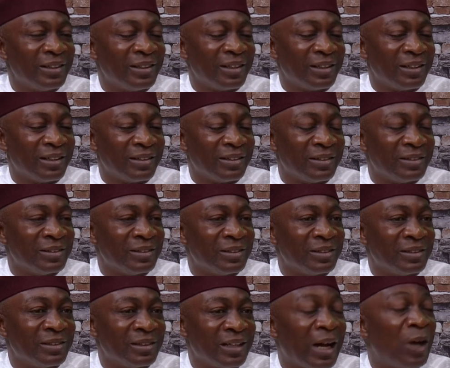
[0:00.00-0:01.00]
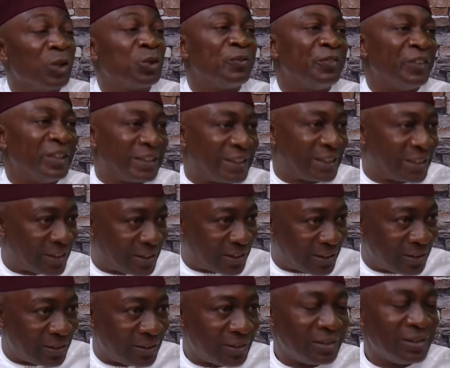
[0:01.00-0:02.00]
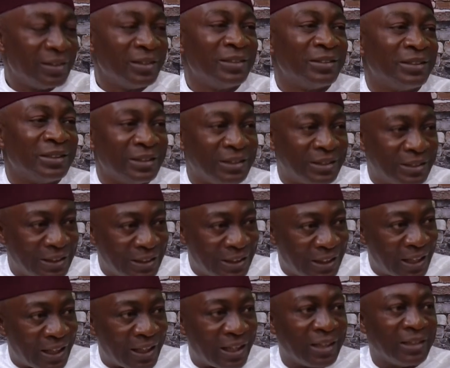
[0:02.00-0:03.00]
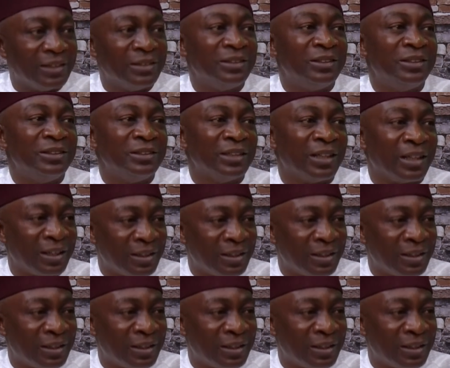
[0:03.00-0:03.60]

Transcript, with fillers: uh, uh, outfits TCN, G,